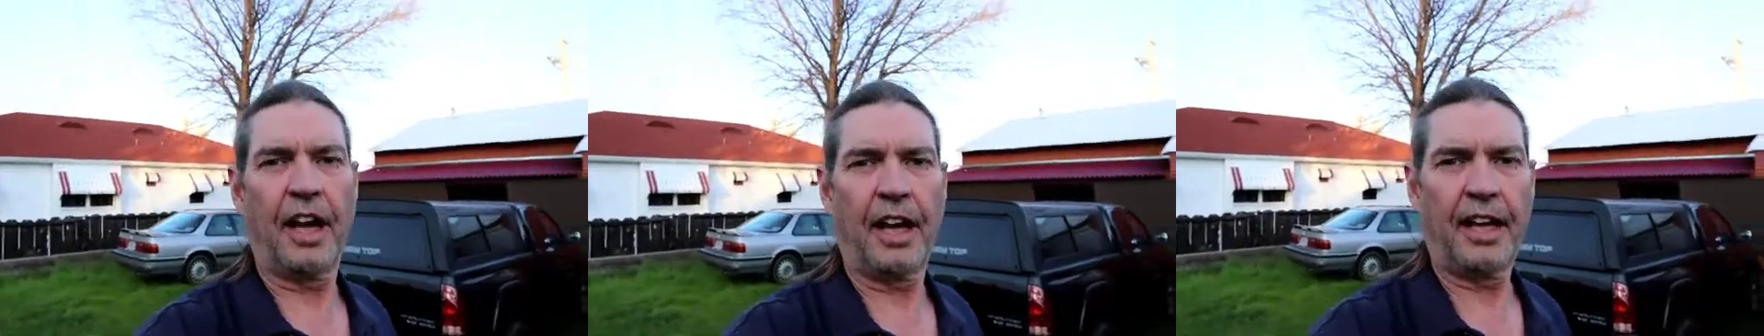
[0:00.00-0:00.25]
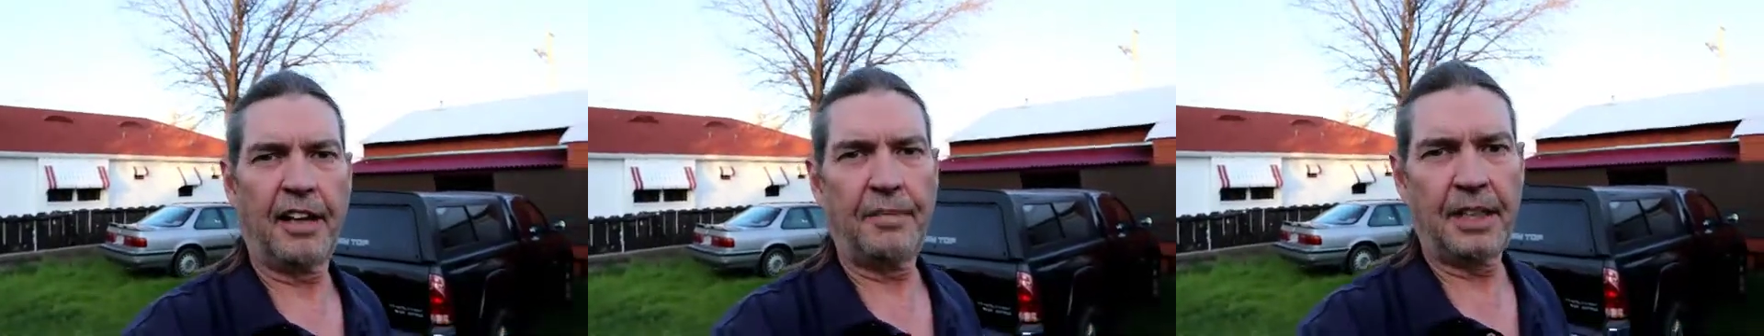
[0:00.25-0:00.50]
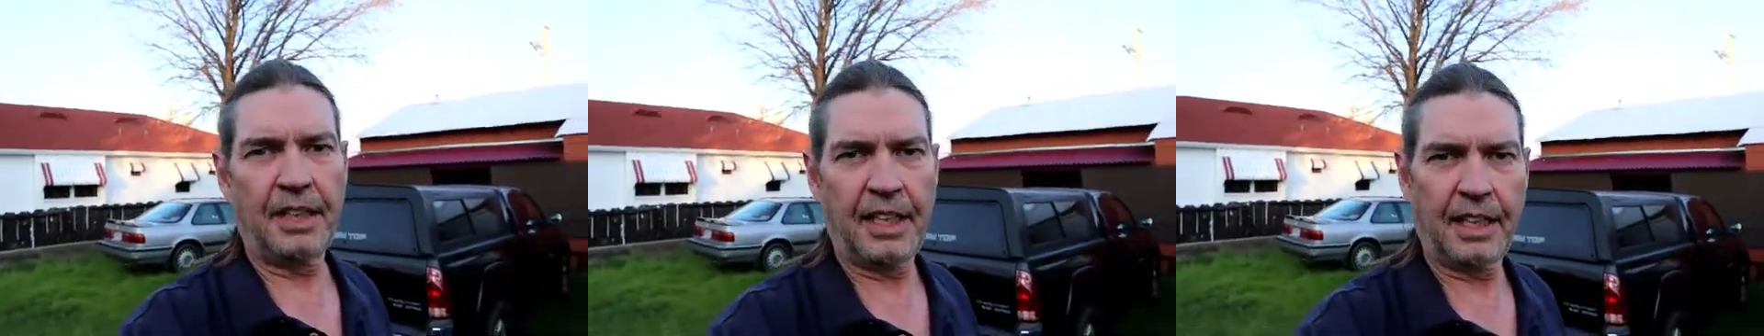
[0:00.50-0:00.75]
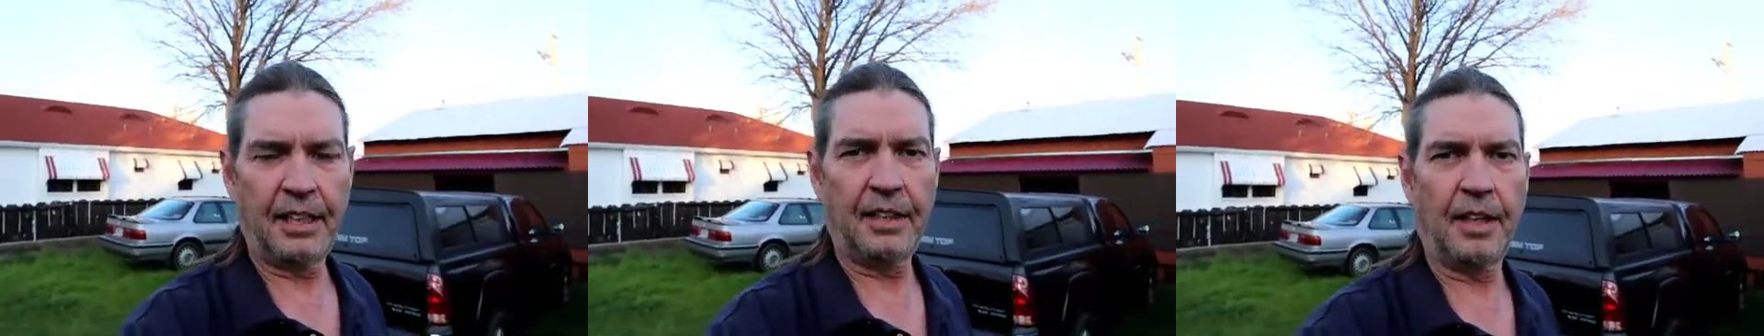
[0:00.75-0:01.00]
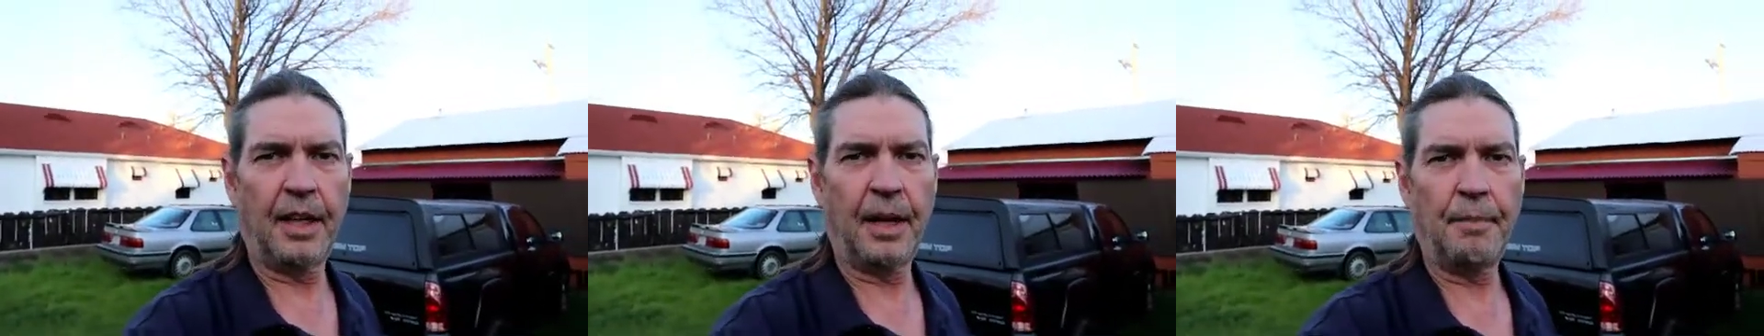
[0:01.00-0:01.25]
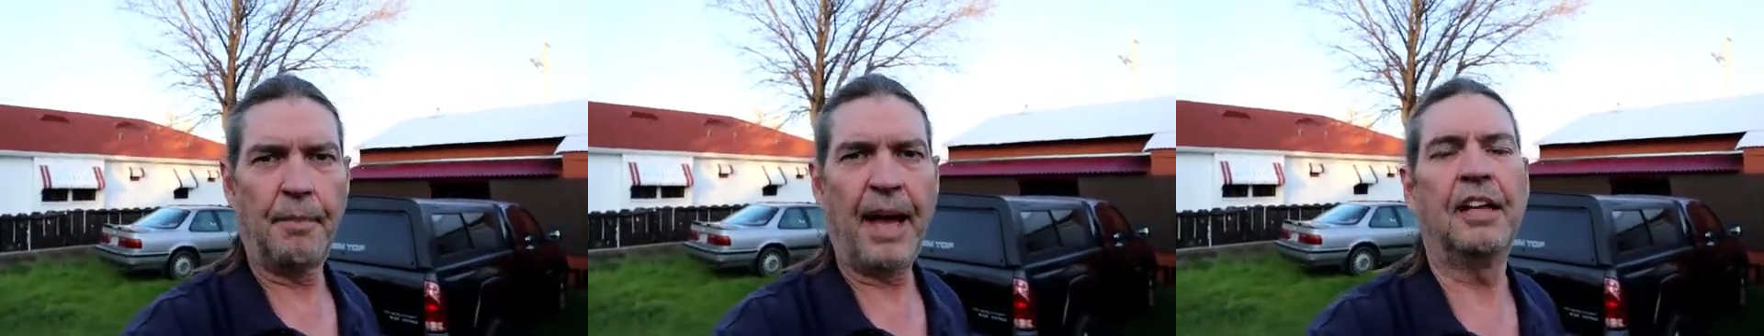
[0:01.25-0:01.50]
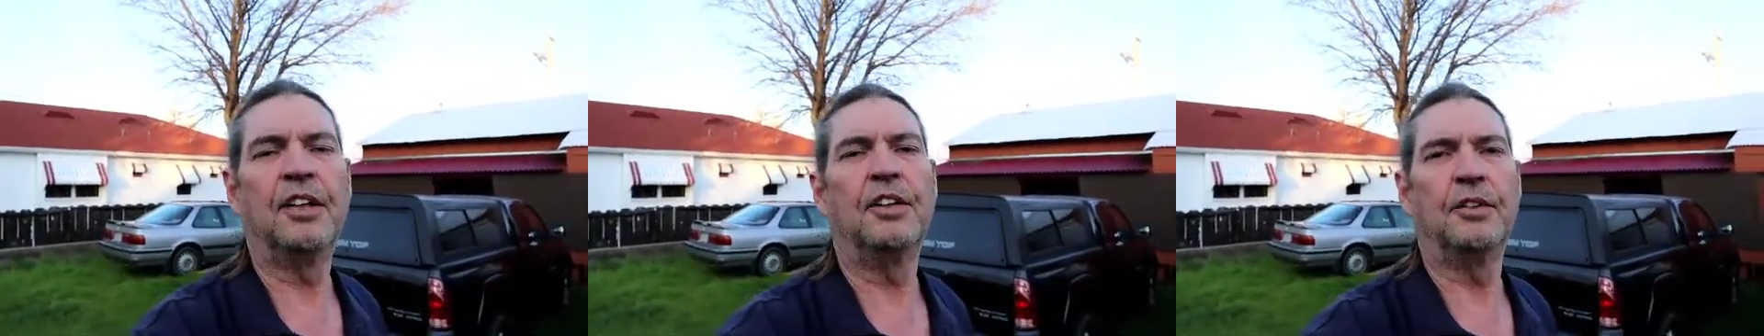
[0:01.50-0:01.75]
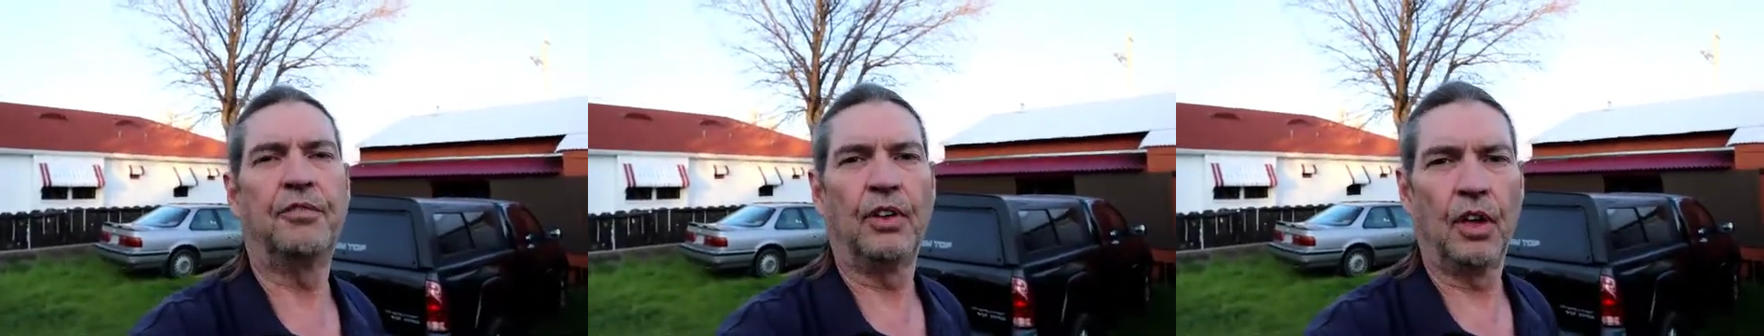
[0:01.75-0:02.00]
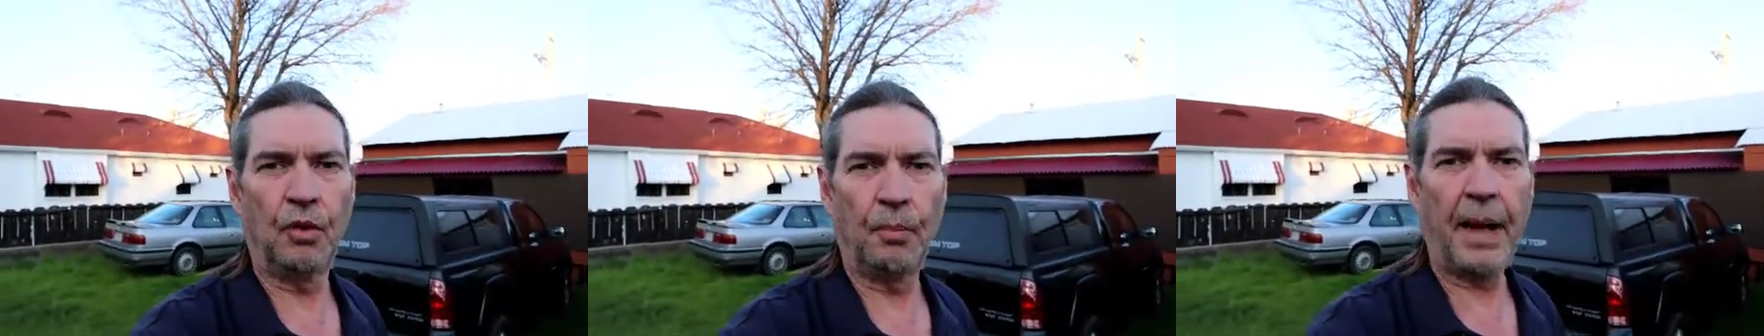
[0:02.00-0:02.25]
I have been getting um, back into the flow,